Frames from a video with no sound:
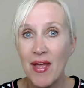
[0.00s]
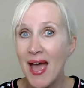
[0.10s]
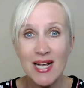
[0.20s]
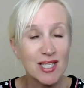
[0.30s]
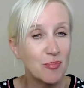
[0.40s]

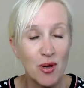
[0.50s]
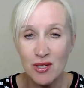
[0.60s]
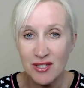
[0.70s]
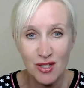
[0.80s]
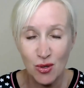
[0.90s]

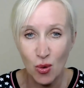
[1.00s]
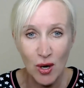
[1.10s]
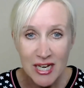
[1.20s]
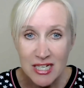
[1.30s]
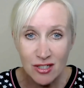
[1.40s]
experts in your
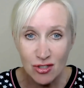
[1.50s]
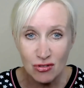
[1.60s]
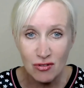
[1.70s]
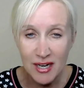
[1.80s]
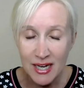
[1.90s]

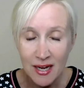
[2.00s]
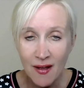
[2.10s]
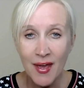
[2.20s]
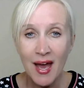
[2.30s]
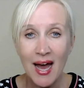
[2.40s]
industry,
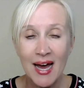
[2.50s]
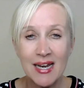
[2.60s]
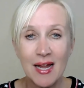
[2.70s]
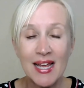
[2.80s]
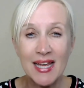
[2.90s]

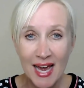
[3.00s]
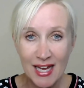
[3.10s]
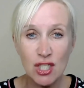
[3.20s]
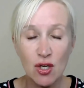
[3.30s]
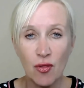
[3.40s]
and
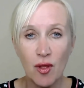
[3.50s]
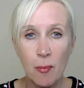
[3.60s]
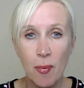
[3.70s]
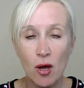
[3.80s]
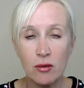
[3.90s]
engage on their
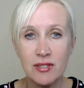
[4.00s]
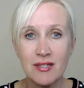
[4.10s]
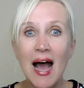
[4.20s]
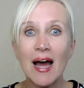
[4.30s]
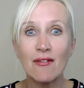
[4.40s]
posts,
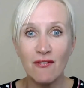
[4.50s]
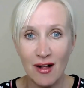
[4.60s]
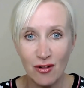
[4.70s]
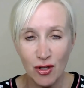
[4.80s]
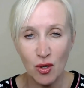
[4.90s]
add
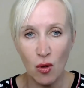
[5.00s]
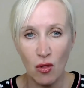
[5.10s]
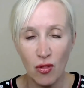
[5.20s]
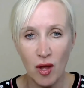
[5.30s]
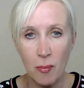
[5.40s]
value
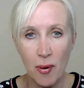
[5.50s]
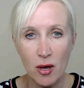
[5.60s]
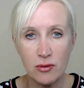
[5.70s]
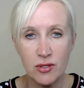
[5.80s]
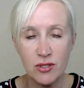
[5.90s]
on their
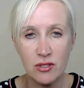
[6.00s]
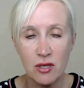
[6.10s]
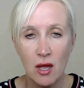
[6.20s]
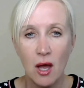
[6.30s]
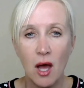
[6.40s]
posts.
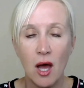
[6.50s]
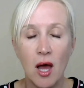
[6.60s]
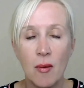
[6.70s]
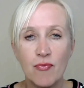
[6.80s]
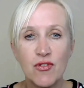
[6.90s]

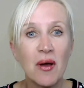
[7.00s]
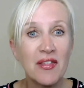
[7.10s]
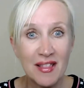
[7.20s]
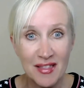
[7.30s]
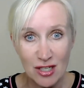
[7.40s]
So I
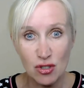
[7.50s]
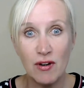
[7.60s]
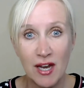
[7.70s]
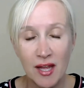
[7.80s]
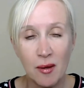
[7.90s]
think that's
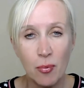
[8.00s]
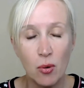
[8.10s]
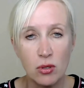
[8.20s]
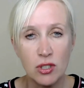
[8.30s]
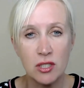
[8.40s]
really
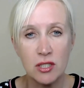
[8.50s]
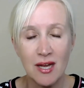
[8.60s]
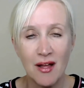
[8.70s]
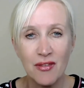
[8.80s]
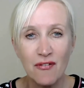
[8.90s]
important.
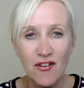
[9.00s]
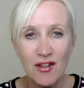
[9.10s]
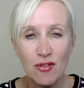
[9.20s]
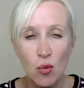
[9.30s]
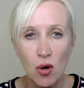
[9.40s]
And the
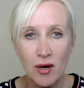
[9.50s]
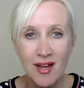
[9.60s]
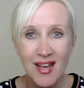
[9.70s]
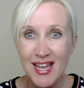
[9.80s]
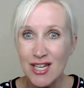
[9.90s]
5th one
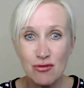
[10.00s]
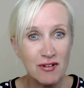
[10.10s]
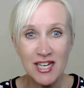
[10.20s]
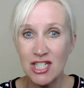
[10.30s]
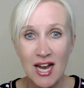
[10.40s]
is
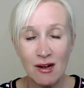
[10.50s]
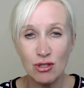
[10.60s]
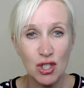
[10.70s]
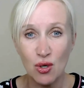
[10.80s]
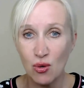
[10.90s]
reach out
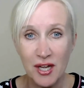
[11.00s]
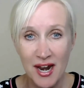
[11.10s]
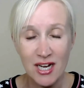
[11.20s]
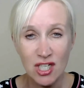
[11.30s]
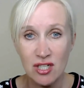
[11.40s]
to your
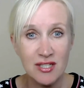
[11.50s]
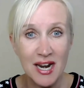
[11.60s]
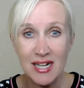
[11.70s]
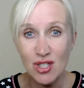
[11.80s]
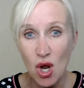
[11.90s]
connections
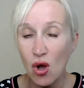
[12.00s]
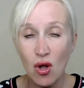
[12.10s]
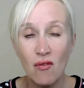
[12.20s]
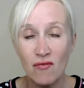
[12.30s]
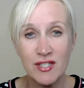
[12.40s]
and start
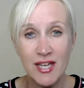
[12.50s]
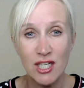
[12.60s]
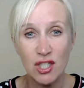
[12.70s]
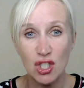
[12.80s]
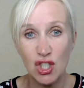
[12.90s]

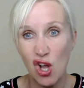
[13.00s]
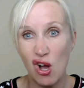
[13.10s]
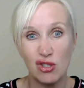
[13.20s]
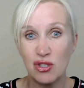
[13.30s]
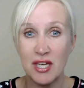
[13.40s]
conversations. You
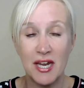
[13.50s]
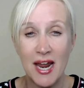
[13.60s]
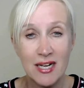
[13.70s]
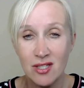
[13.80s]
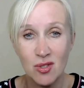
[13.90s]
can't just
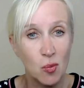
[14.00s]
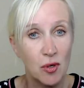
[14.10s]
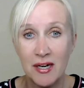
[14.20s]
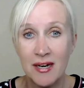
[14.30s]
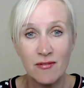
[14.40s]
connect to
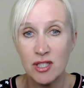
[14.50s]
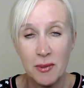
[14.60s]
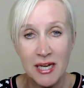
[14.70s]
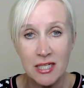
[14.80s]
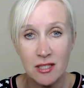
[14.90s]
someone and never
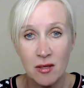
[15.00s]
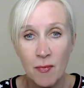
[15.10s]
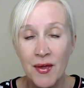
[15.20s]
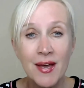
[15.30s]
speak to them.